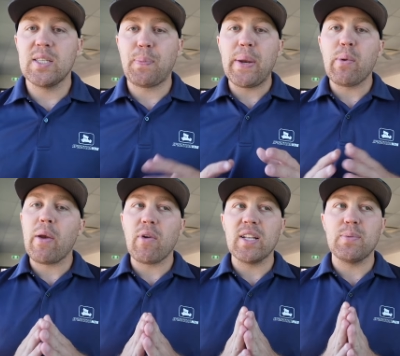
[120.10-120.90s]
Speedway
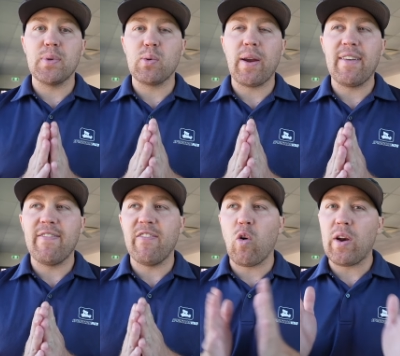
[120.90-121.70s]
runs between
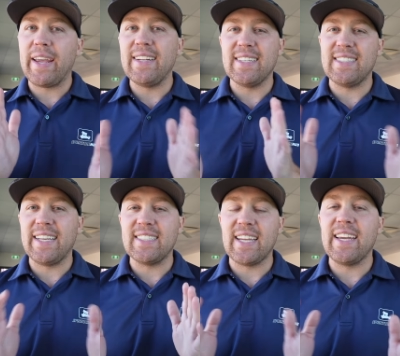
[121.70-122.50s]
14 to
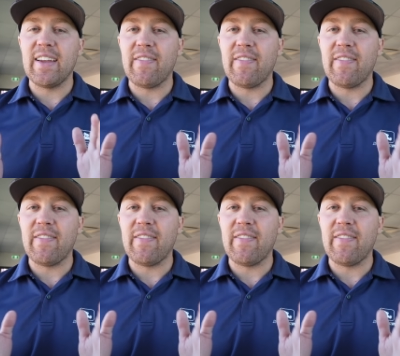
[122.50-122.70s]
16